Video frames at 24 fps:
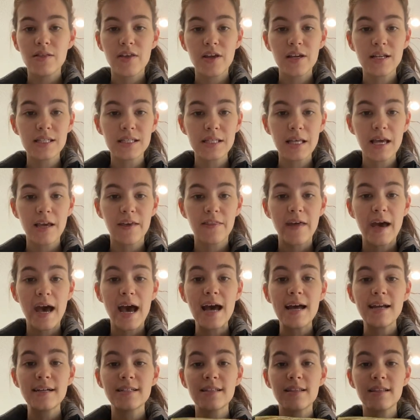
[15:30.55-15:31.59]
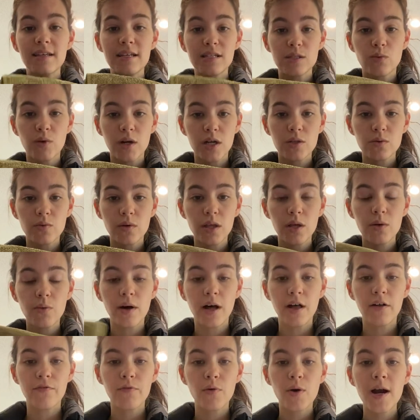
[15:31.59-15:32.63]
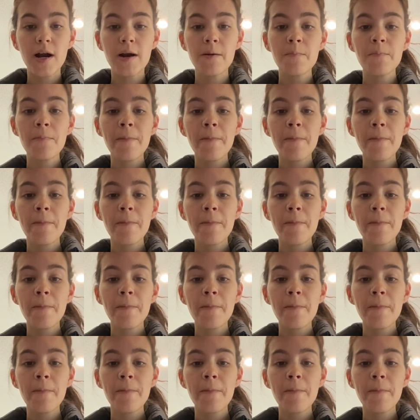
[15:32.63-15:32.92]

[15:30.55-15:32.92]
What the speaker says: things like that. This works really well for.